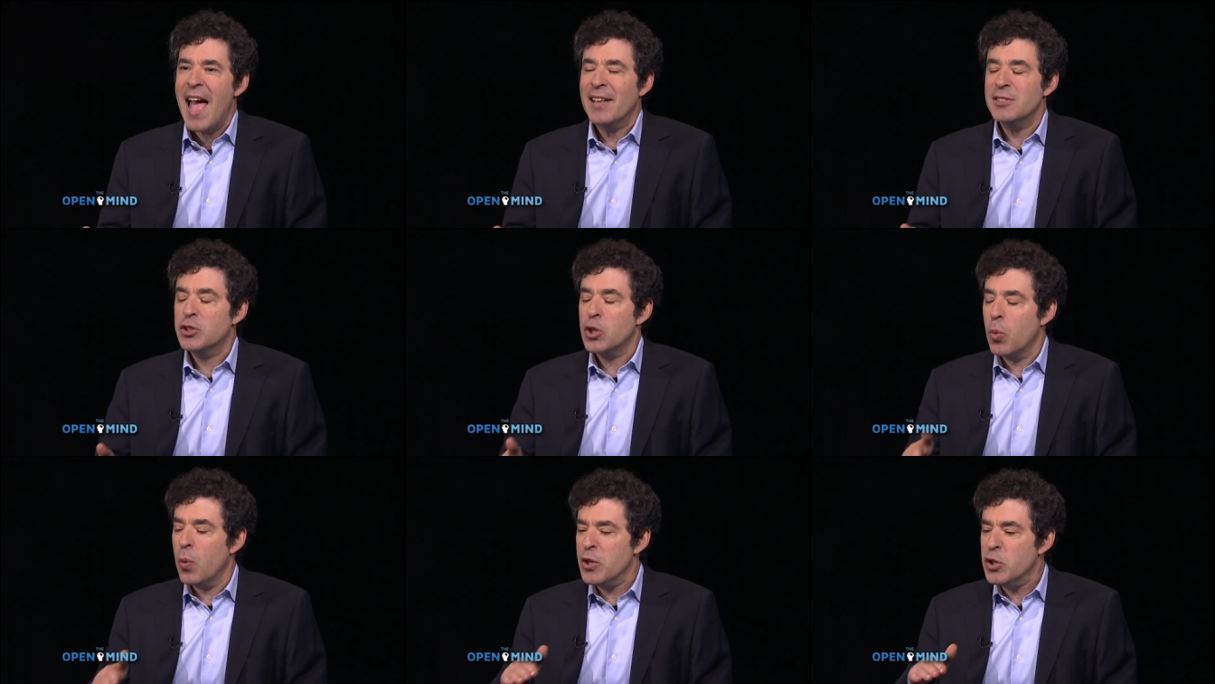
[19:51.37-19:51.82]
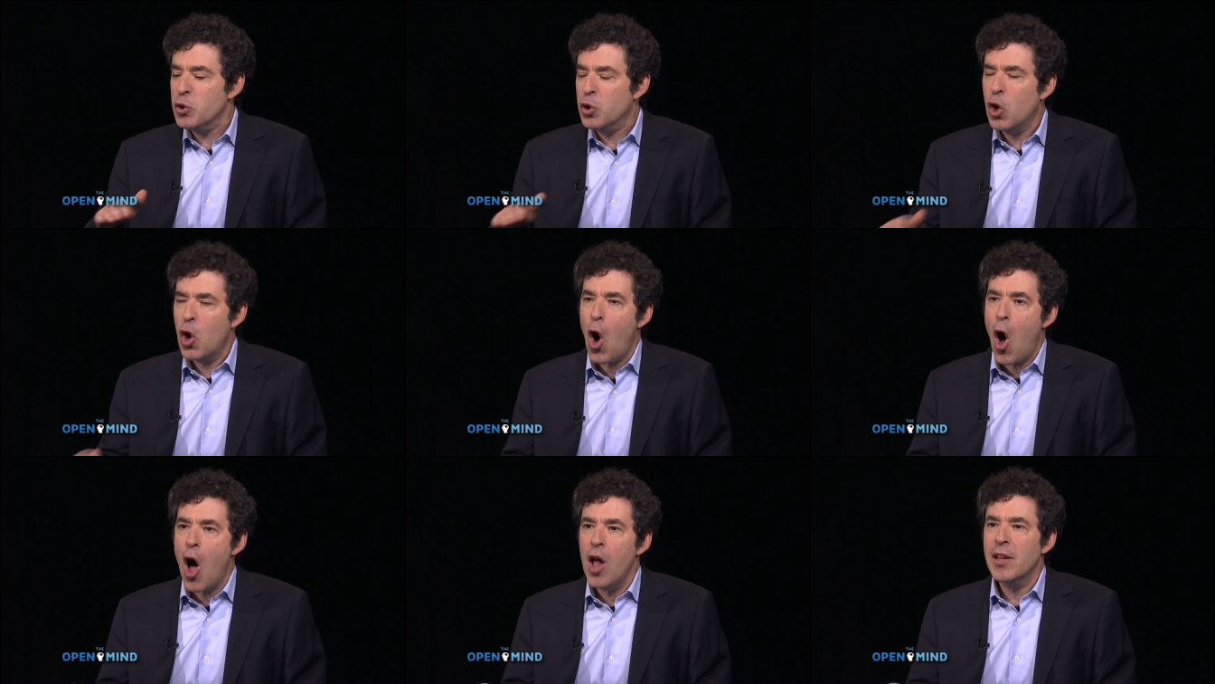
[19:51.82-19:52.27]
And so that, when you
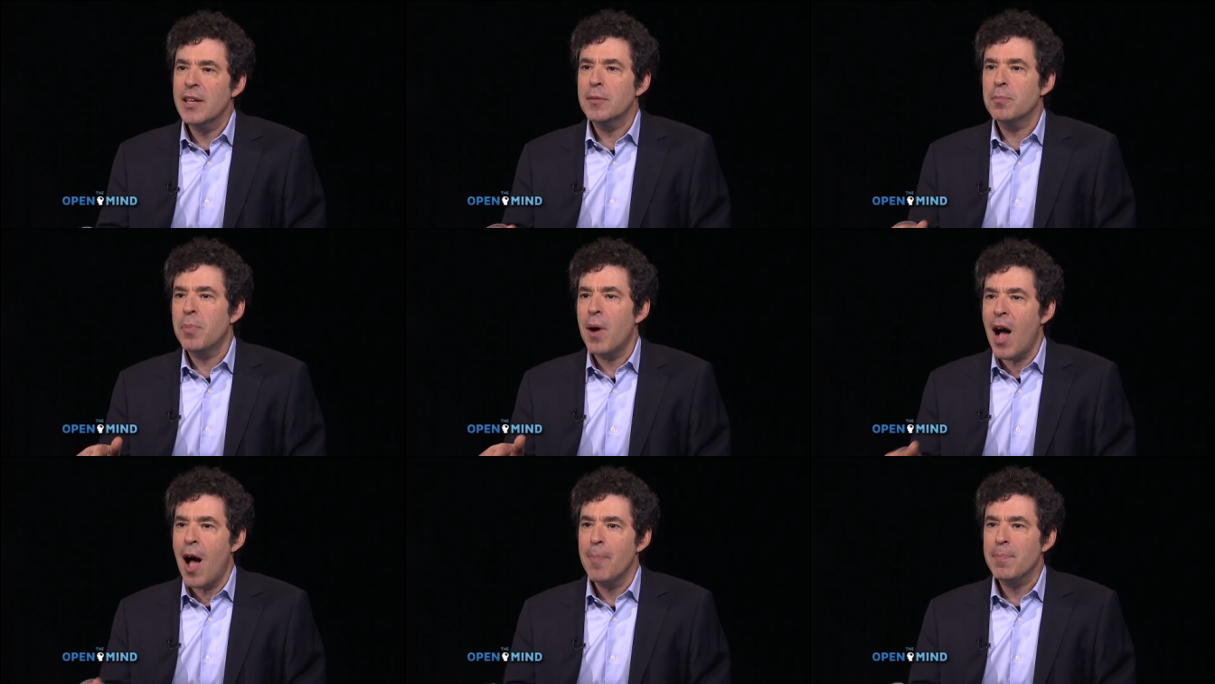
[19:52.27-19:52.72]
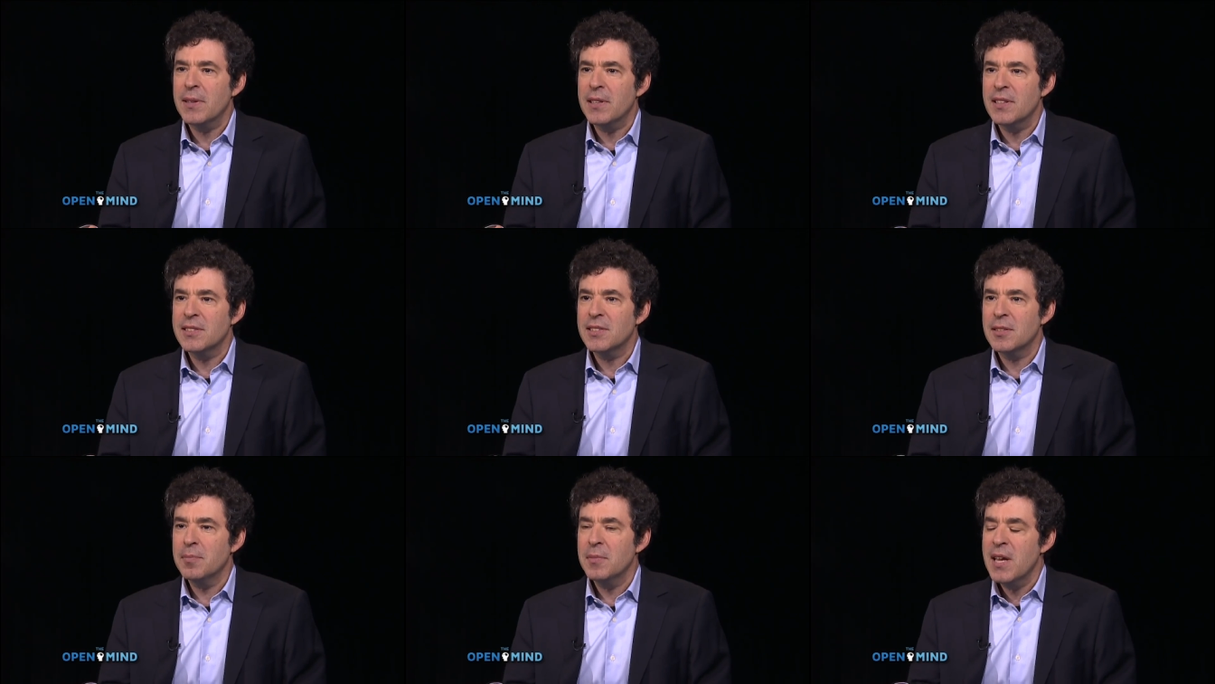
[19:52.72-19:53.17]
that, call it
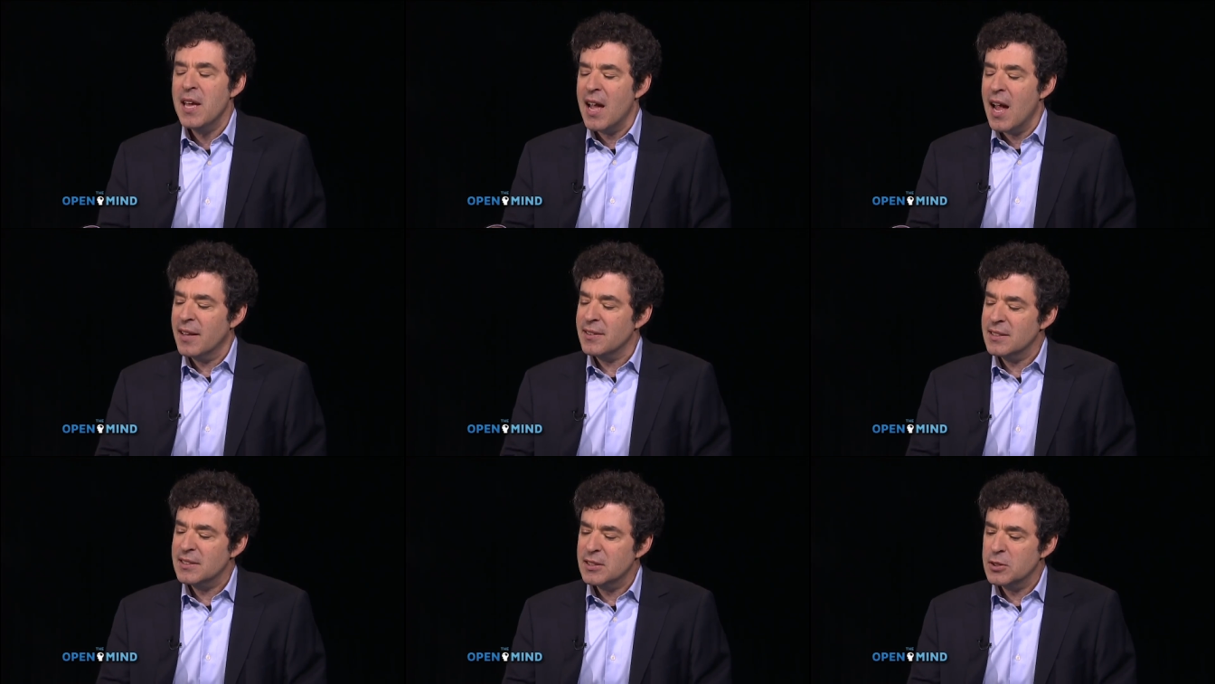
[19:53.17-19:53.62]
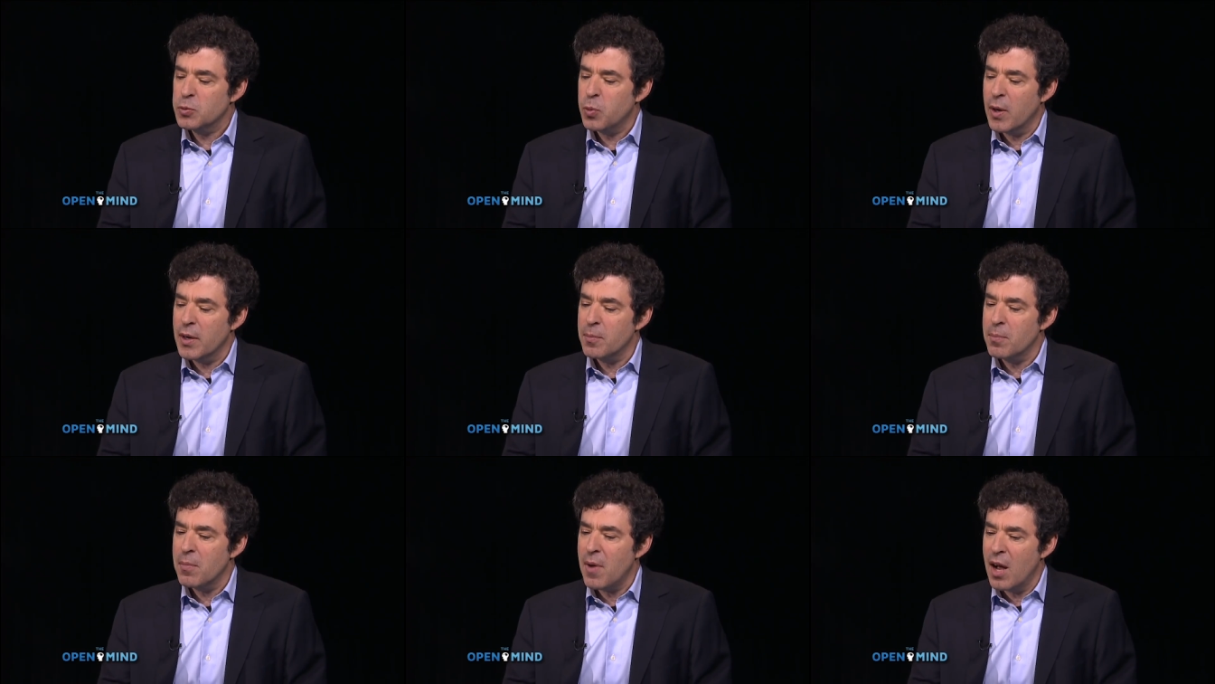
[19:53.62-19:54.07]
populism, and this is
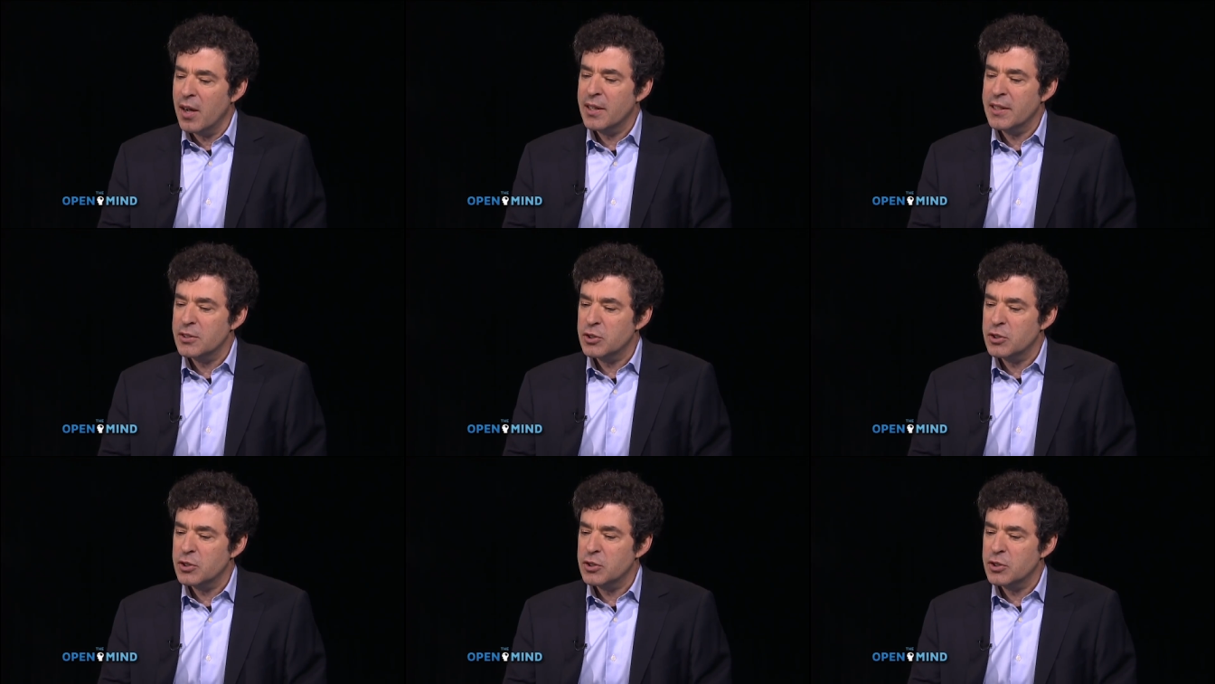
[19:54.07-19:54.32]
what Mounk yeah.